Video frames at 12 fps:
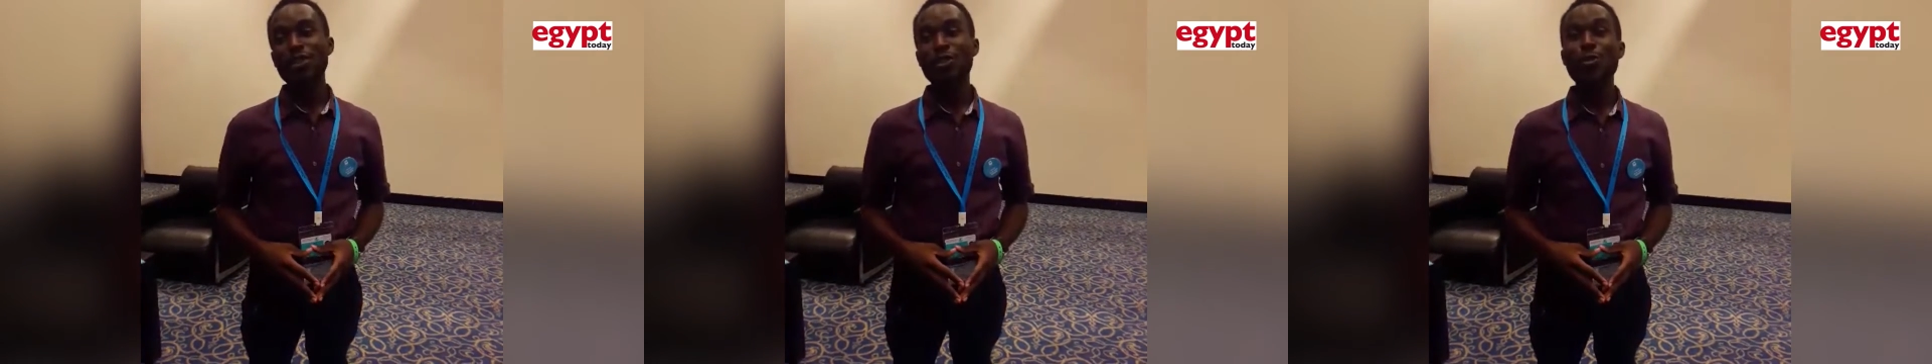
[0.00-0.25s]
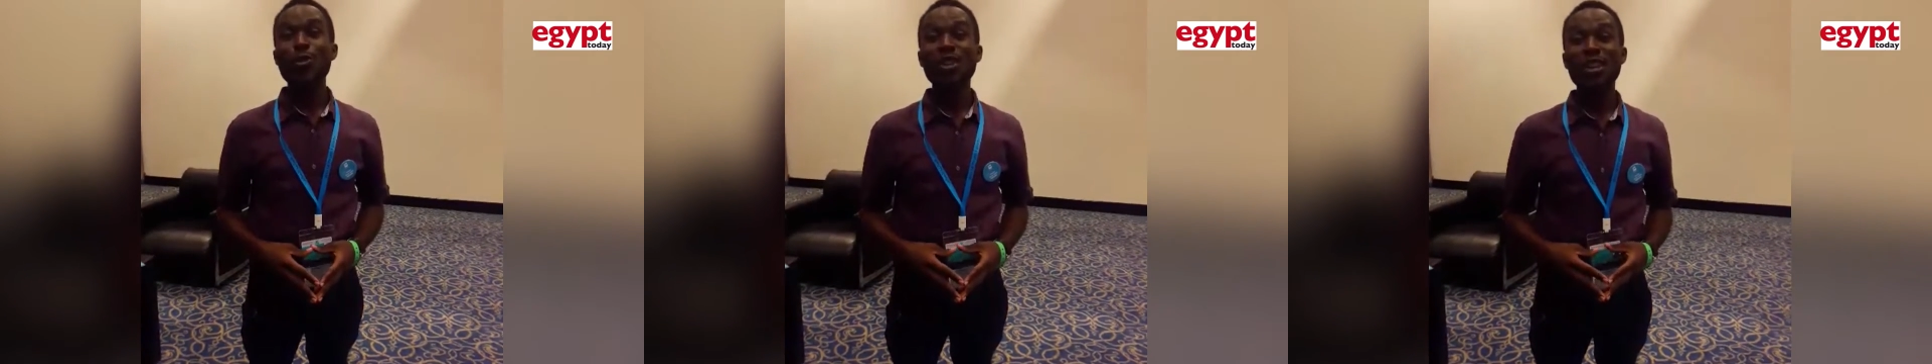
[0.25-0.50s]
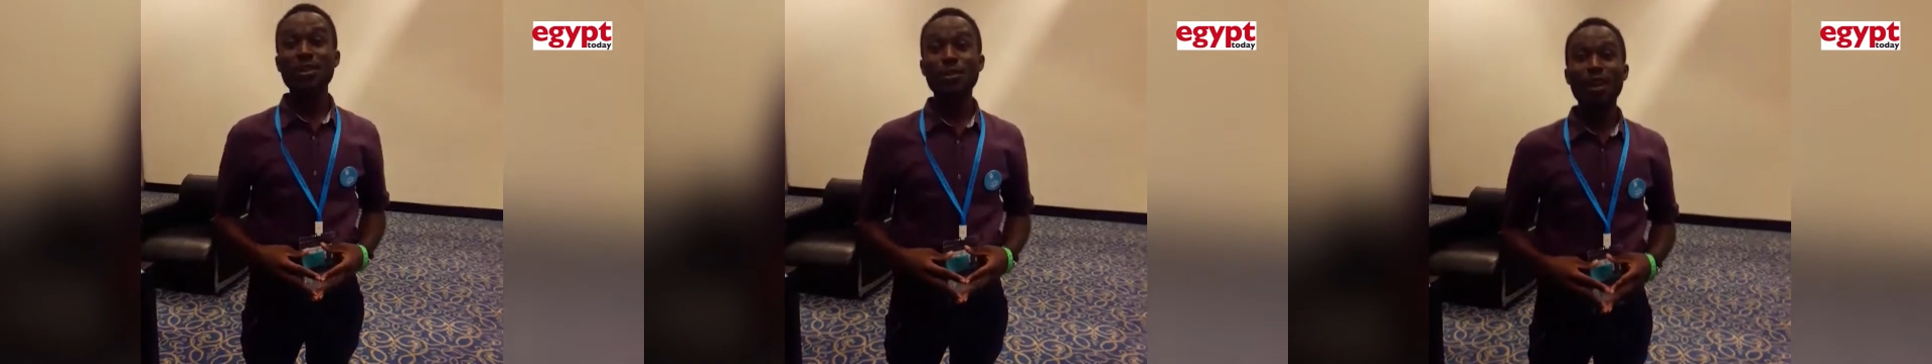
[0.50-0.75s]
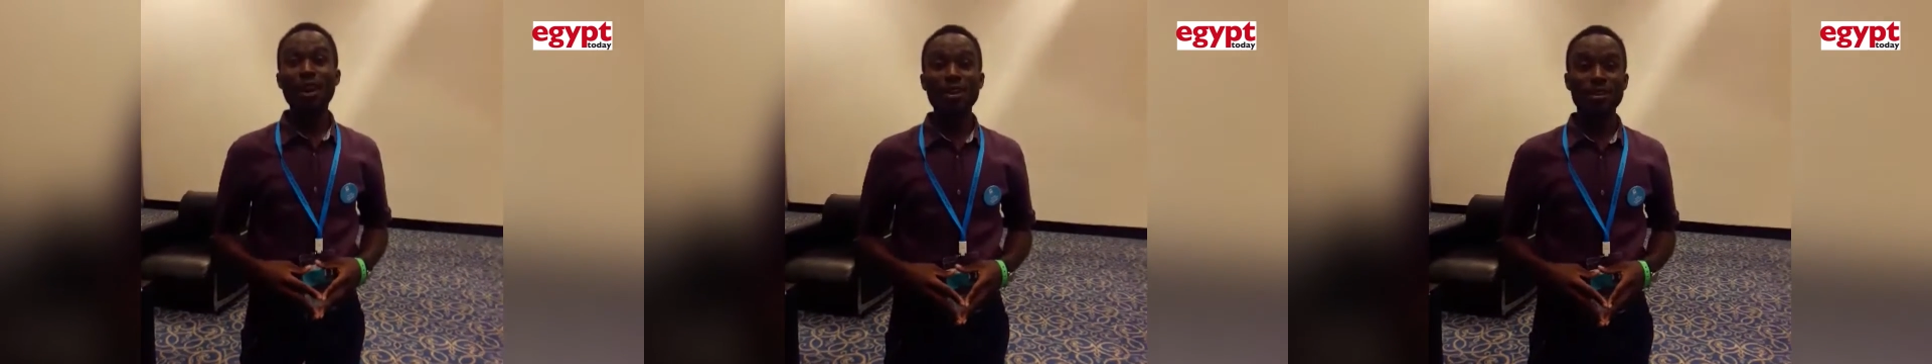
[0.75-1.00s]
Chigonya
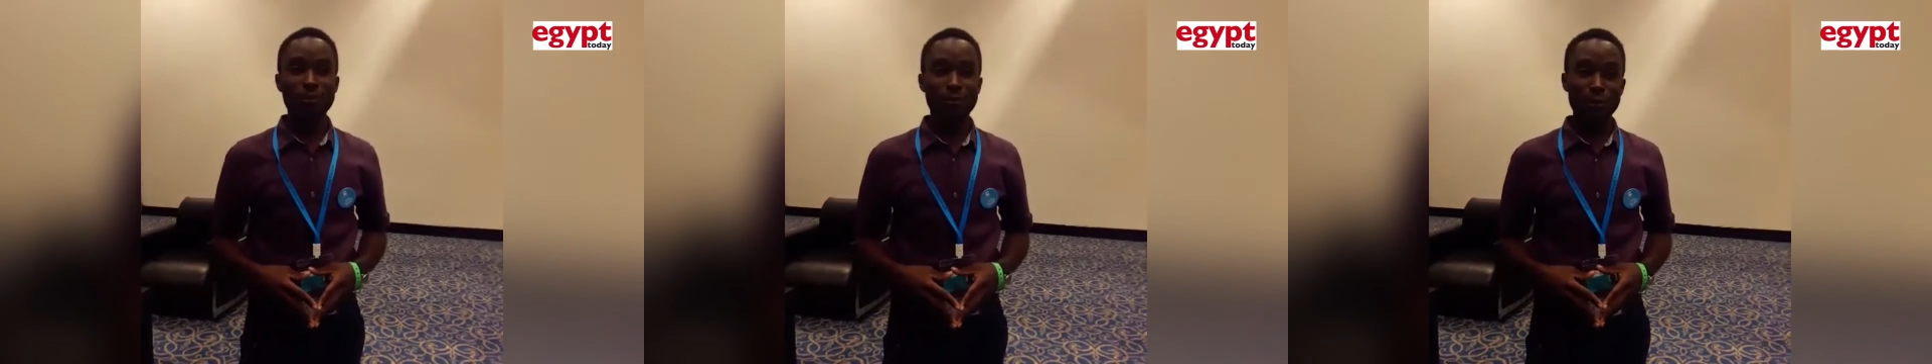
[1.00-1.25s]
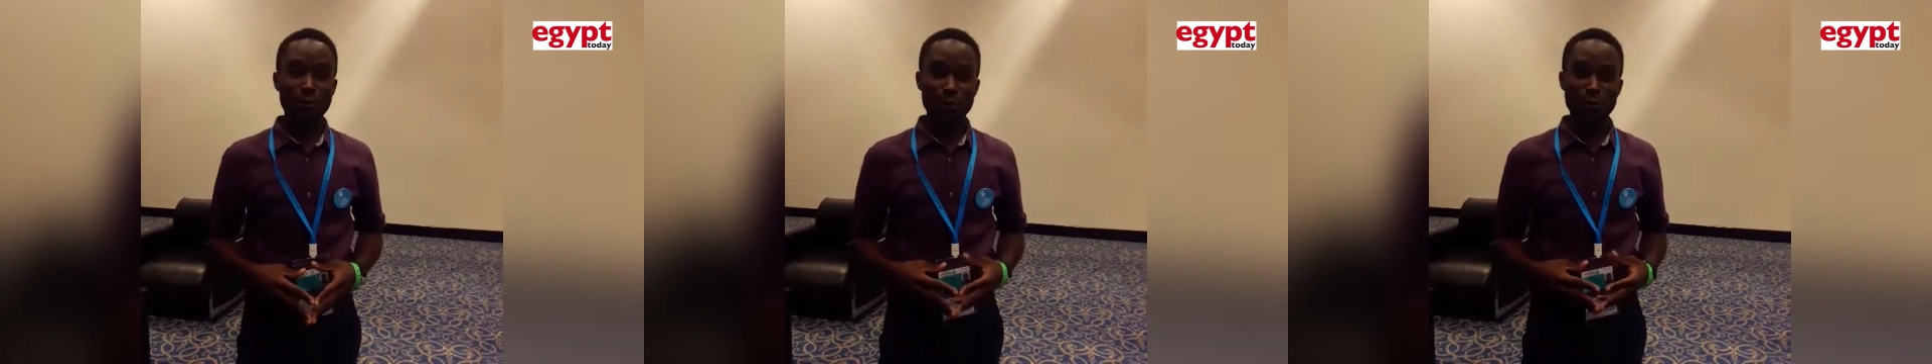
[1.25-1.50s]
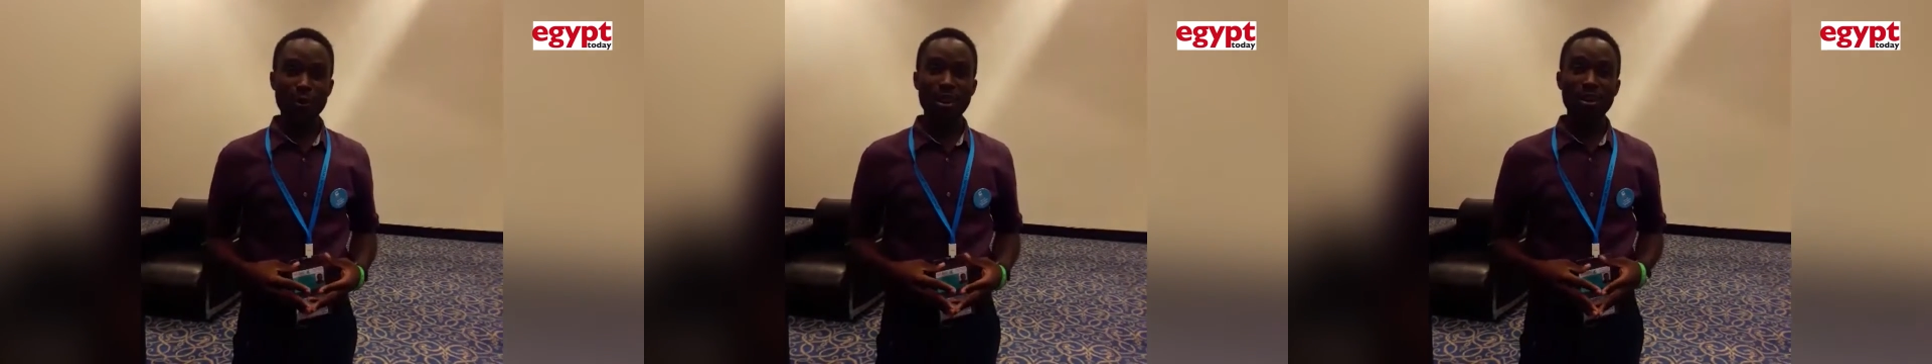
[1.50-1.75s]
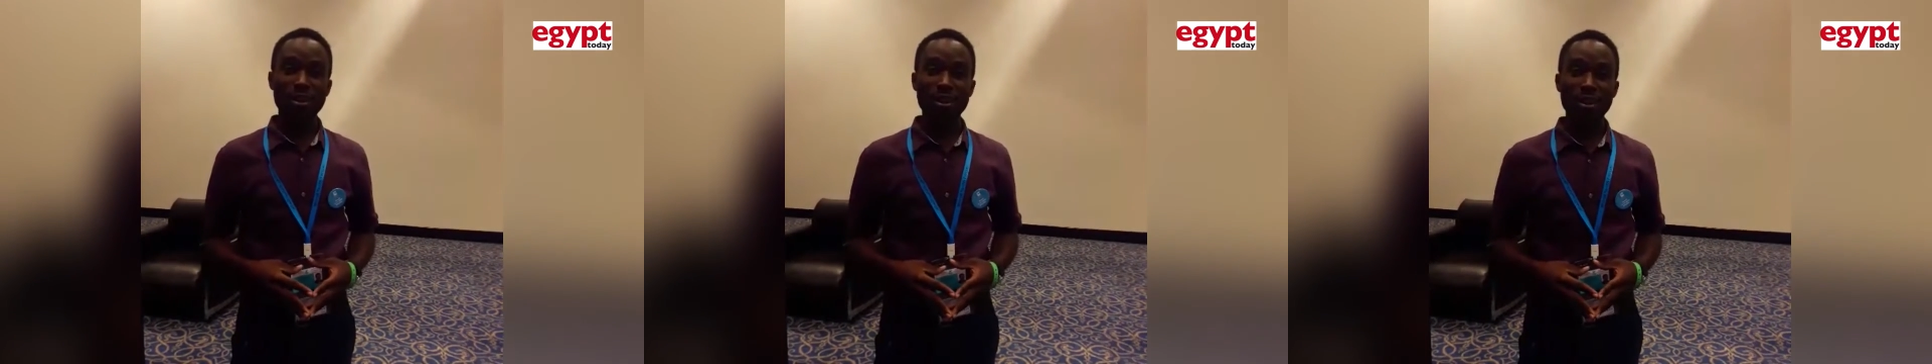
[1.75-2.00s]
Nicolas from
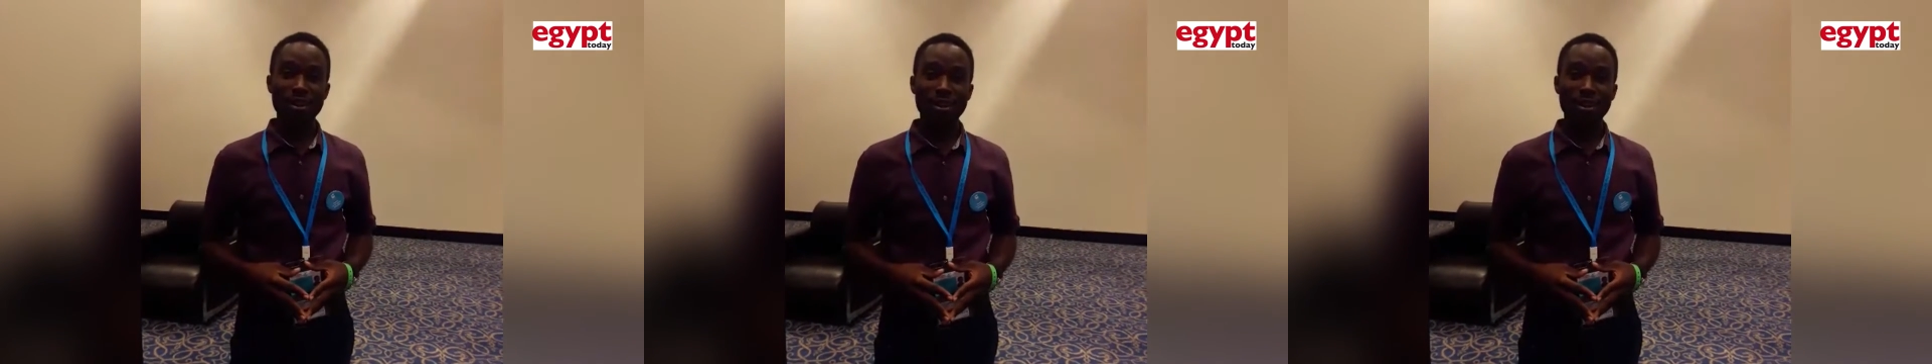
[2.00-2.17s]
Uganda.